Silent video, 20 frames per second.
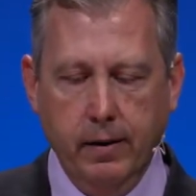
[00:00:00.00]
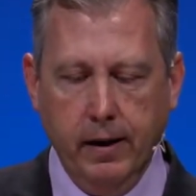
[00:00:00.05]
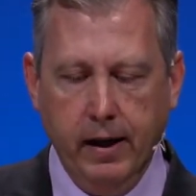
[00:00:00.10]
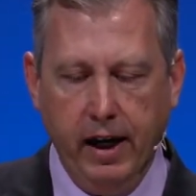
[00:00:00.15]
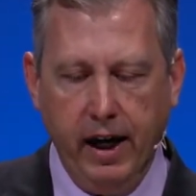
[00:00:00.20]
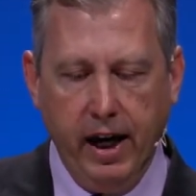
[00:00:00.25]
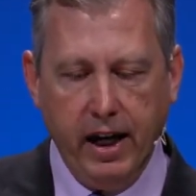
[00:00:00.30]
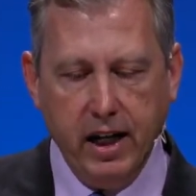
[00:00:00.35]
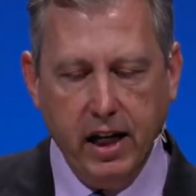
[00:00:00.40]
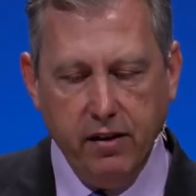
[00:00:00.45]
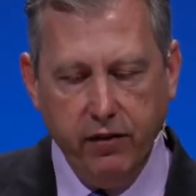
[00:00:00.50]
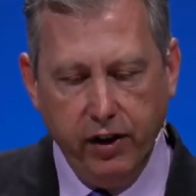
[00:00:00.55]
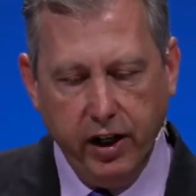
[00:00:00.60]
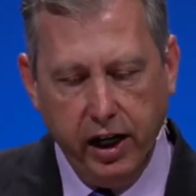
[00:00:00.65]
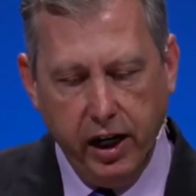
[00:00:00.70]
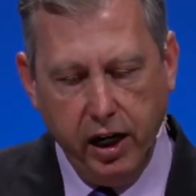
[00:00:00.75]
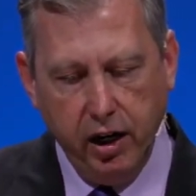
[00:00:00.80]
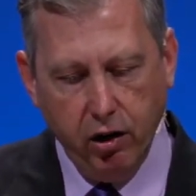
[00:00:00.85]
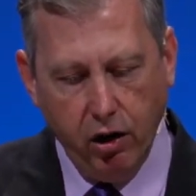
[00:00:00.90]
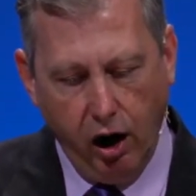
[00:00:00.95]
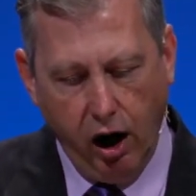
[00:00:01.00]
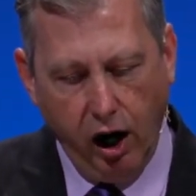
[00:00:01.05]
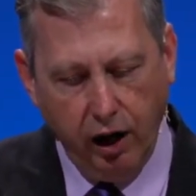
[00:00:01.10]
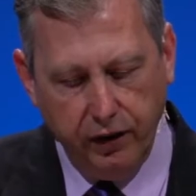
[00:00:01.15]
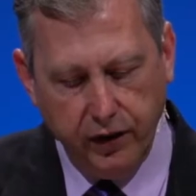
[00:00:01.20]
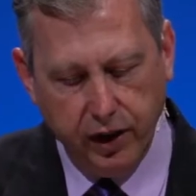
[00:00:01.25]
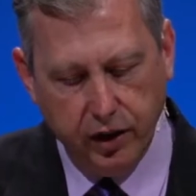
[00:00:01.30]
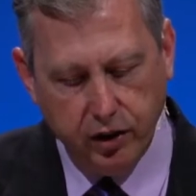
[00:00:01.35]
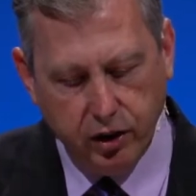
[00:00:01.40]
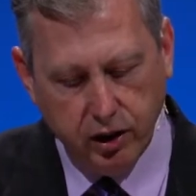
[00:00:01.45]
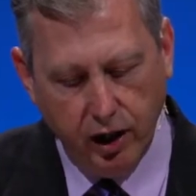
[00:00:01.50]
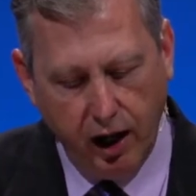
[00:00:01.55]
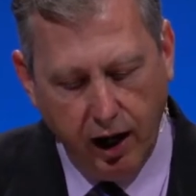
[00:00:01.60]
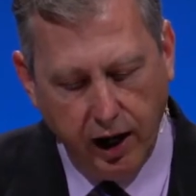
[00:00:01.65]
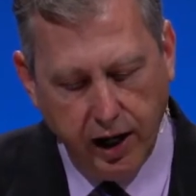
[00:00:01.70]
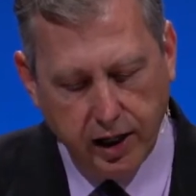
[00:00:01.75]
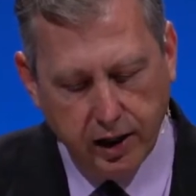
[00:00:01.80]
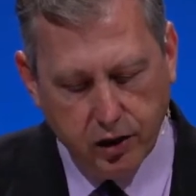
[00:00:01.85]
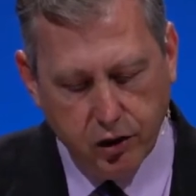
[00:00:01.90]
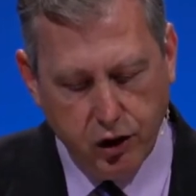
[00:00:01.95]
And even here on this
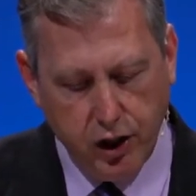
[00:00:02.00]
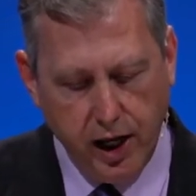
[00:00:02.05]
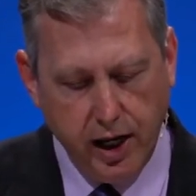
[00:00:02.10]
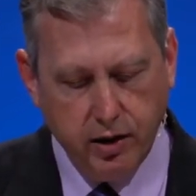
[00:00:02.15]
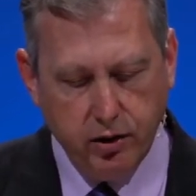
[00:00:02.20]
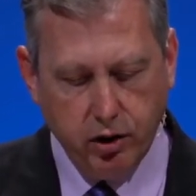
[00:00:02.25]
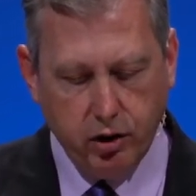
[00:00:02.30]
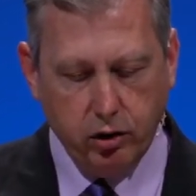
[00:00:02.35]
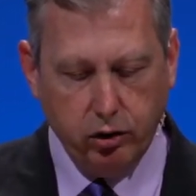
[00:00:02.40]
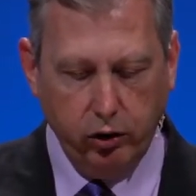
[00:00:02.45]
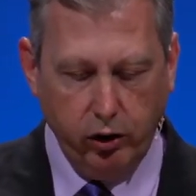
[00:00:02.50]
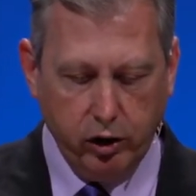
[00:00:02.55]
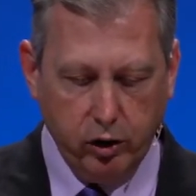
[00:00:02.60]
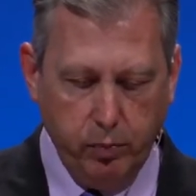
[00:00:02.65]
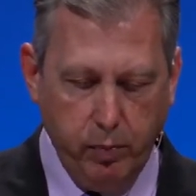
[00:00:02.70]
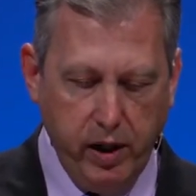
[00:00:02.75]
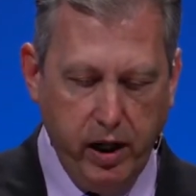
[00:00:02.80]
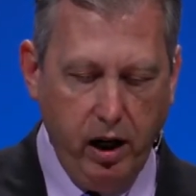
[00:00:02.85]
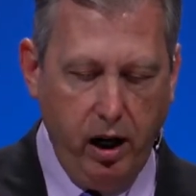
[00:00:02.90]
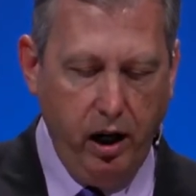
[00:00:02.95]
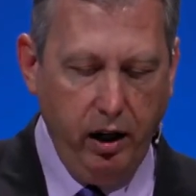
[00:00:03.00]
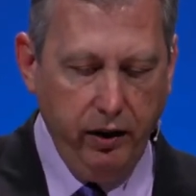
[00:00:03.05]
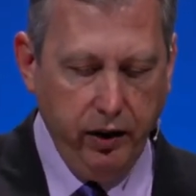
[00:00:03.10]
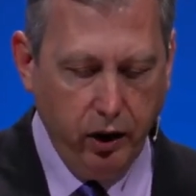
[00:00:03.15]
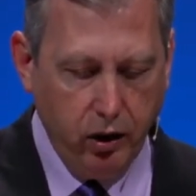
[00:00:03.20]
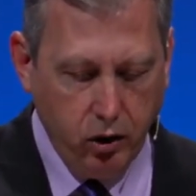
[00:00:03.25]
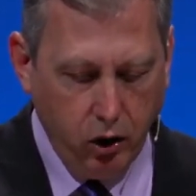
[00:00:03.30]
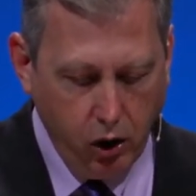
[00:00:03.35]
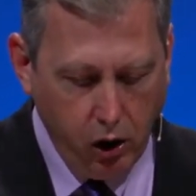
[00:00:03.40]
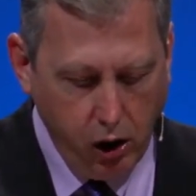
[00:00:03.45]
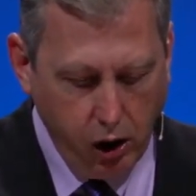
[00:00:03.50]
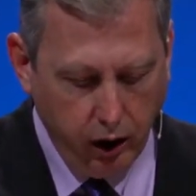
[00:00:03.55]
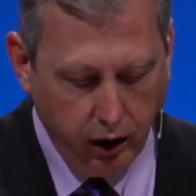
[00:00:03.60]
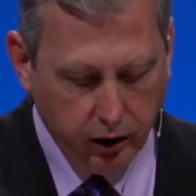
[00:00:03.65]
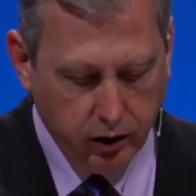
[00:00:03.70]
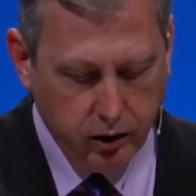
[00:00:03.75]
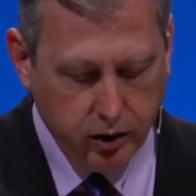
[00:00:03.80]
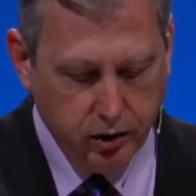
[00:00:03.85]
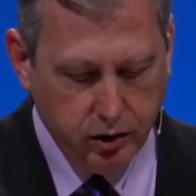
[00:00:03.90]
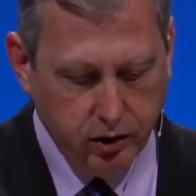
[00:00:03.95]
night, Jesus looks beyond the
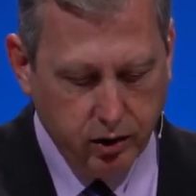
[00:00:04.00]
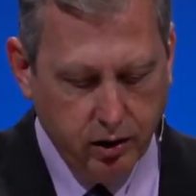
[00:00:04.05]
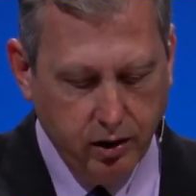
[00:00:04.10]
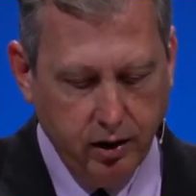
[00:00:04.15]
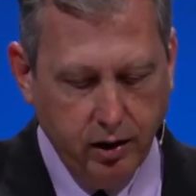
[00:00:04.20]
cross,